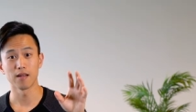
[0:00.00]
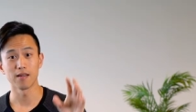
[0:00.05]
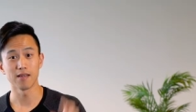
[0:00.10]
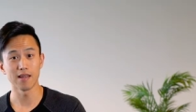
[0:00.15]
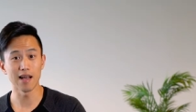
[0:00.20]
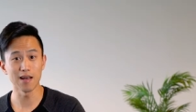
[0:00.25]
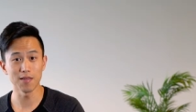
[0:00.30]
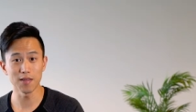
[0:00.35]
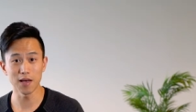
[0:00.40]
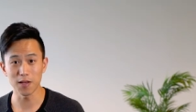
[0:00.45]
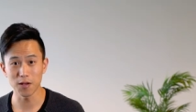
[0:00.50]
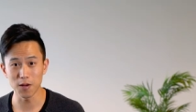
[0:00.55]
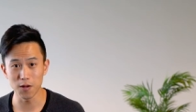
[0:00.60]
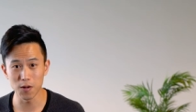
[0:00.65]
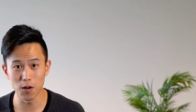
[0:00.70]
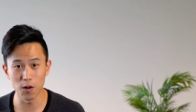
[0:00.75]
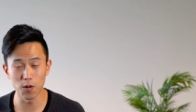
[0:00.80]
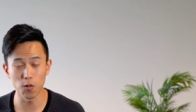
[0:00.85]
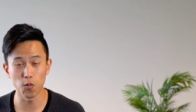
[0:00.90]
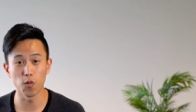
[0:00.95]
Now that you
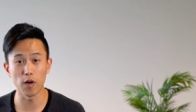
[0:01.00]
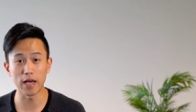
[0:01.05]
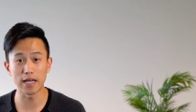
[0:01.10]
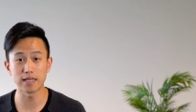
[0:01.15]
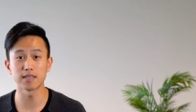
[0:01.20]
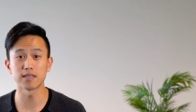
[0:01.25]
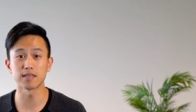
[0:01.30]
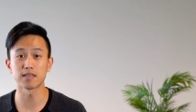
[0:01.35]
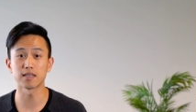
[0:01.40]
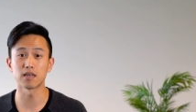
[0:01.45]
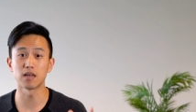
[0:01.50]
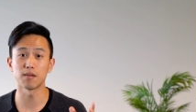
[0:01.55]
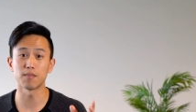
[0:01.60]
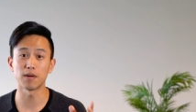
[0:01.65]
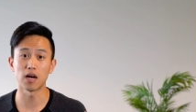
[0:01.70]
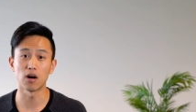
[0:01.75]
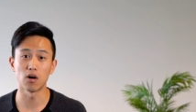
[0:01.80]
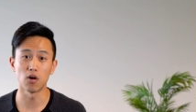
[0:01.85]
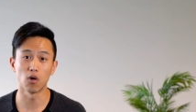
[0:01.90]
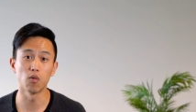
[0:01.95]
know wings is gonna
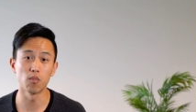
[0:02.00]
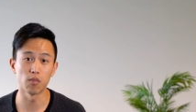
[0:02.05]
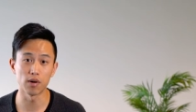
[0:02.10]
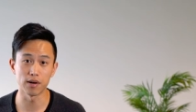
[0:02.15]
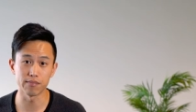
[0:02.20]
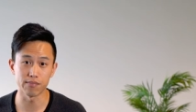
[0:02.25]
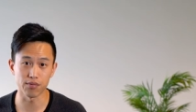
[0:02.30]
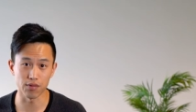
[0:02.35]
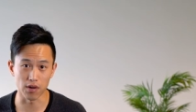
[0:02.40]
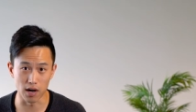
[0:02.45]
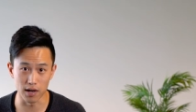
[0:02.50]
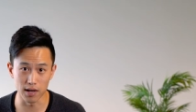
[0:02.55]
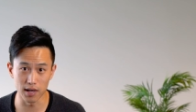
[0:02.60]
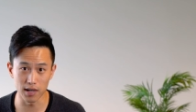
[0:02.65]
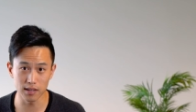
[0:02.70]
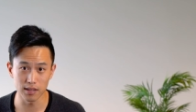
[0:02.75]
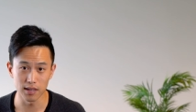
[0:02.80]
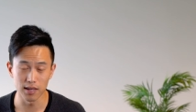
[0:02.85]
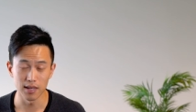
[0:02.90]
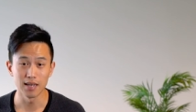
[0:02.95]
be a home run
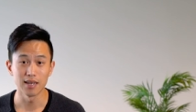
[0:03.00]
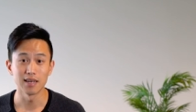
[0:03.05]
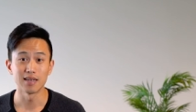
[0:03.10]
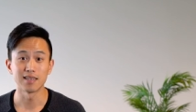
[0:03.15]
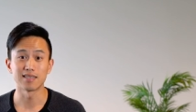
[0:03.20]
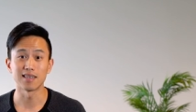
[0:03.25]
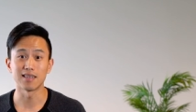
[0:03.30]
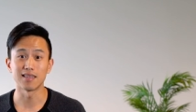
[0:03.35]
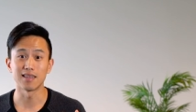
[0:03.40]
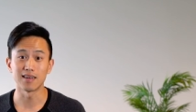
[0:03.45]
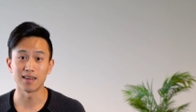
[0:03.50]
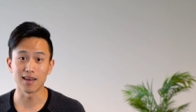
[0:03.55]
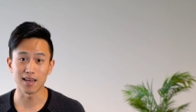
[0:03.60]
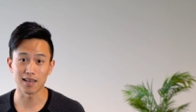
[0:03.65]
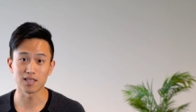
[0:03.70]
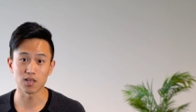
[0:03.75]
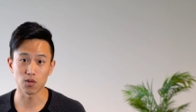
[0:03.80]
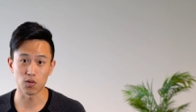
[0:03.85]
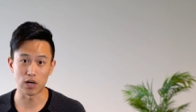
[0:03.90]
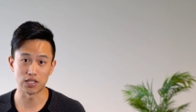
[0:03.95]
product, then the
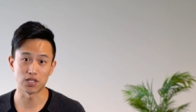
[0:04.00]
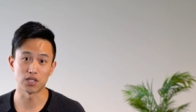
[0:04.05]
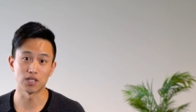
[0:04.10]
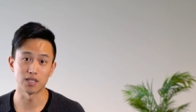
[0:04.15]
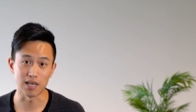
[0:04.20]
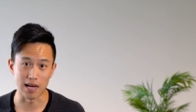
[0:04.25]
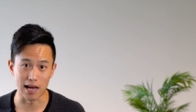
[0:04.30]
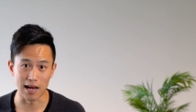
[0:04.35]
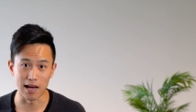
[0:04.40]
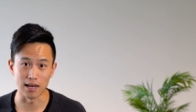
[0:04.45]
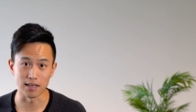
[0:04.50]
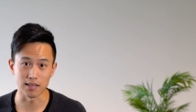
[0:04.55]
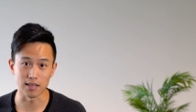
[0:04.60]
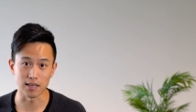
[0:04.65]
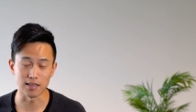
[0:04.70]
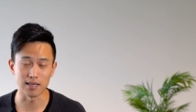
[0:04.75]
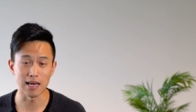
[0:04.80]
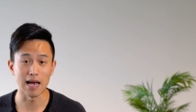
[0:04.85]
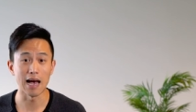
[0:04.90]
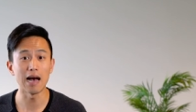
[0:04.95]
next question to ask
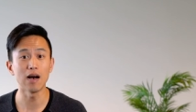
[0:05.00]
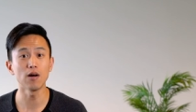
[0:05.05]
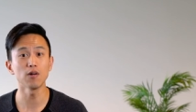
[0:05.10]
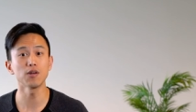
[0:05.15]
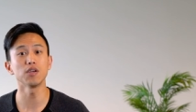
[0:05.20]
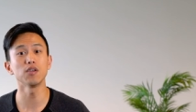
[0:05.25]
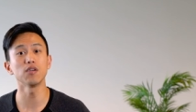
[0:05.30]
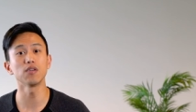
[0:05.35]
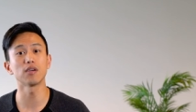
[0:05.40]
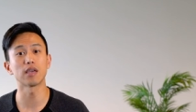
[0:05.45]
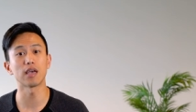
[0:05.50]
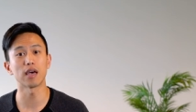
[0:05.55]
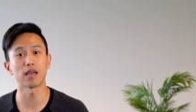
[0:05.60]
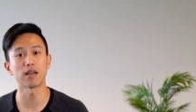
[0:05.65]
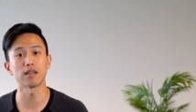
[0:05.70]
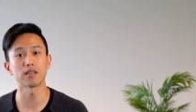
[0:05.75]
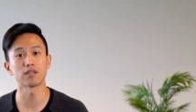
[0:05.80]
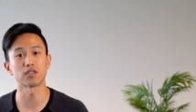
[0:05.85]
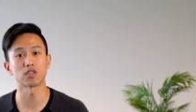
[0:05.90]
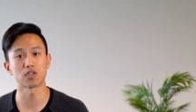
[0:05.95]
is, how do you get
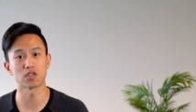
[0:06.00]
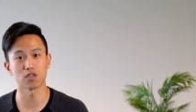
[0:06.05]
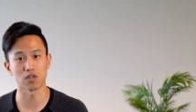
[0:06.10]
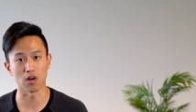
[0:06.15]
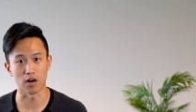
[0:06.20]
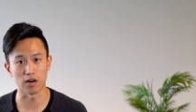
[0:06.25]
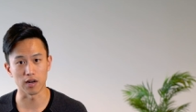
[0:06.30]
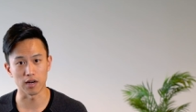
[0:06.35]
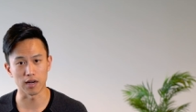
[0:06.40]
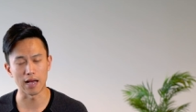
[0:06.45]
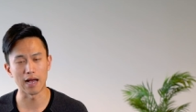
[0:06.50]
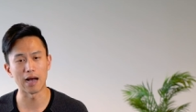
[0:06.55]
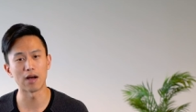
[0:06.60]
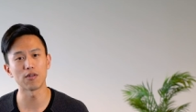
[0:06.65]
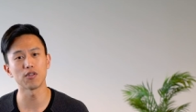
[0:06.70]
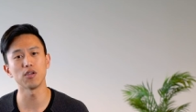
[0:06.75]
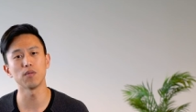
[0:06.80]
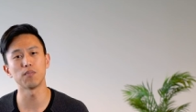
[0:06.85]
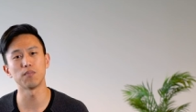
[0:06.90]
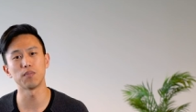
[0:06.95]
it started? How
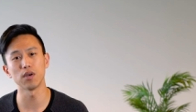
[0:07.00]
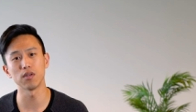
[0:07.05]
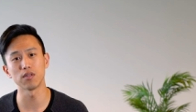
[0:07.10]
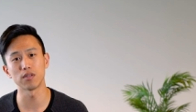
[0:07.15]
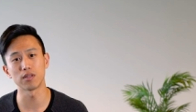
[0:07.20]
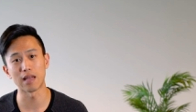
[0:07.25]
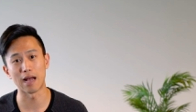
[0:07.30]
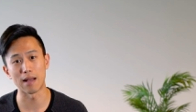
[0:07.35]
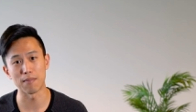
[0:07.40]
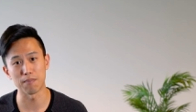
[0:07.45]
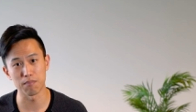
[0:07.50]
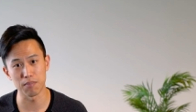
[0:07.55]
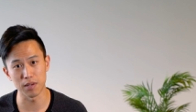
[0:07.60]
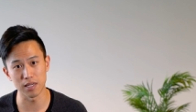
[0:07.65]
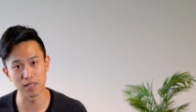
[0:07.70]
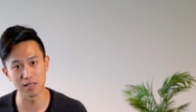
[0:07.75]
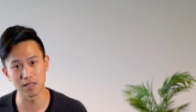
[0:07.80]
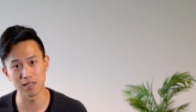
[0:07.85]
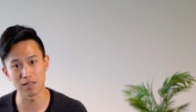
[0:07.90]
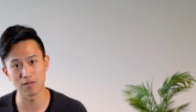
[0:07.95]
do you build that
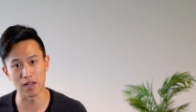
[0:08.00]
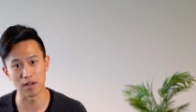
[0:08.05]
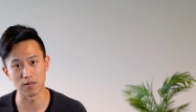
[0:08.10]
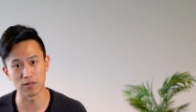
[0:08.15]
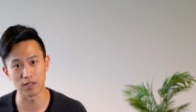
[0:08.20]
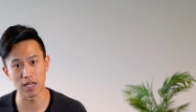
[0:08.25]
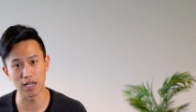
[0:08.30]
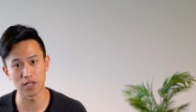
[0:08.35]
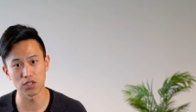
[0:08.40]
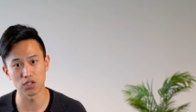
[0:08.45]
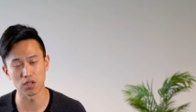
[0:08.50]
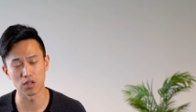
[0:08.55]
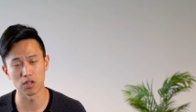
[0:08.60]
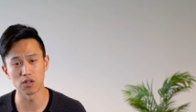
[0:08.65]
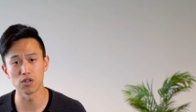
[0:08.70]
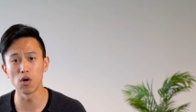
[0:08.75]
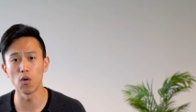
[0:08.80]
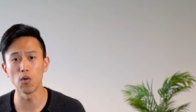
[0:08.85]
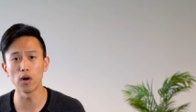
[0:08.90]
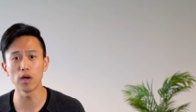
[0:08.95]
business foundation?
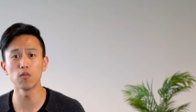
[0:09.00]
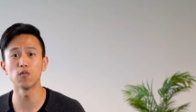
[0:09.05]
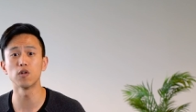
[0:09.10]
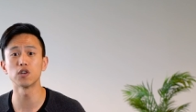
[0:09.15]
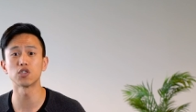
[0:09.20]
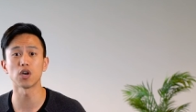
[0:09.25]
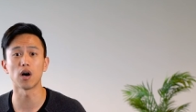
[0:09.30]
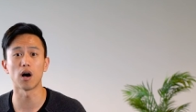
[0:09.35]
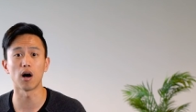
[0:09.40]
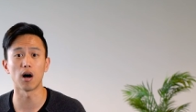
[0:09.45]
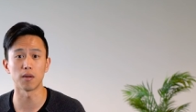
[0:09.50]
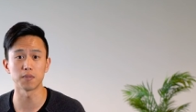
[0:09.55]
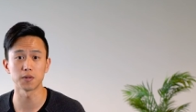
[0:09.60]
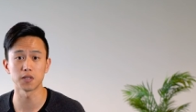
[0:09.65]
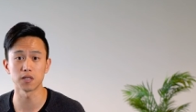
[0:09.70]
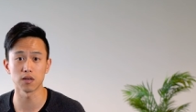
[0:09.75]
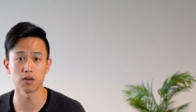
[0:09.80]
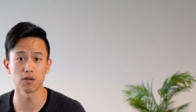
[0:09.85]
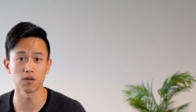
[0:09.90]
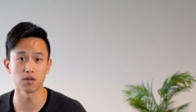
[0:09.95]
Knowing which
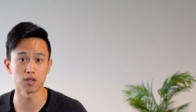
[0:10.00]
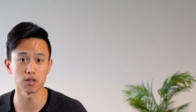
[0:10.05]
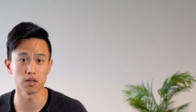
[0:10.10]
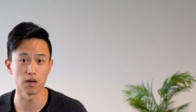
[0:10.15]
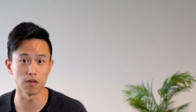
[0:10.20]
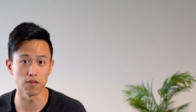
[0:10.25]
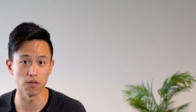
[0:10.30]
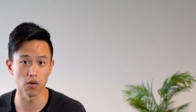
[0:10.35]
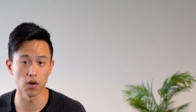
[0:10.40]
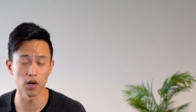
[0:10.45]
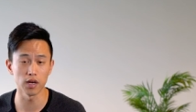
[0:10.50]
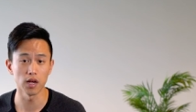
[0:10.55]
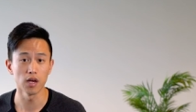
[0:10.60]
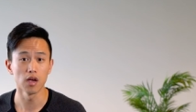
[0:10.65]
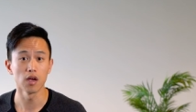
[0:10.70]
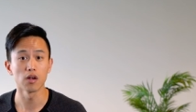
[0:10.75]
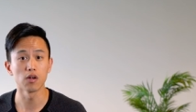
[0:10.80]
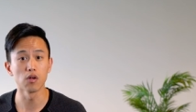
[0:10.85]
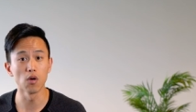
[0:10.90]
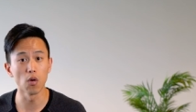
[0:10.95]
obstacles to avoid,
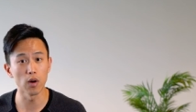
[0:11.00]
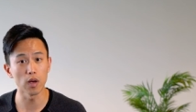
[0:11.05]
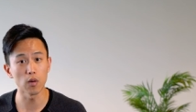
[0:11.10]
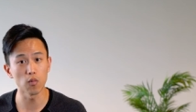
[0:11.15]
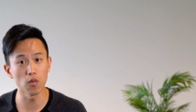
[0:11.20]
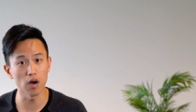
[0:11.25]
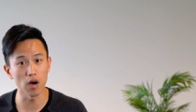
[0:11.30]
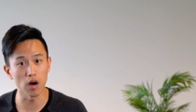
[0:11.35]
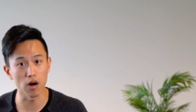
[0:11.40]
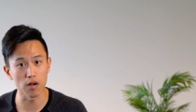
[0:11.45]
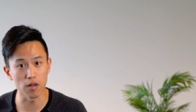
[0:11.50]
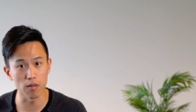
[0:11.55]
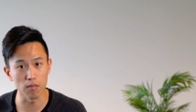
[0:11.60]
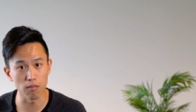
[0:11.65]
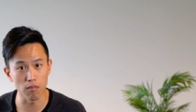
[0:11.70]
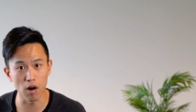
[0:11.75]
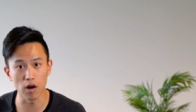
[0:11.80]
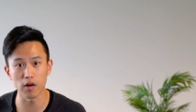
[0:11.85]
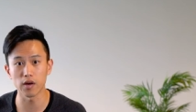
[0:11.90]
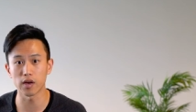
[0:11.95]
knowing what are the
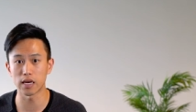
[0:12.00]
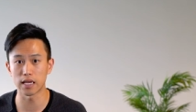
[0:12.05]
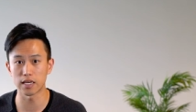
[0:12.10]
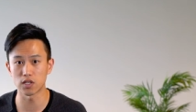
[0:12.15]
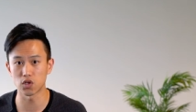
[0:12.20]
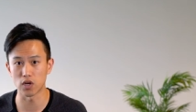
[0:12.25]
marketing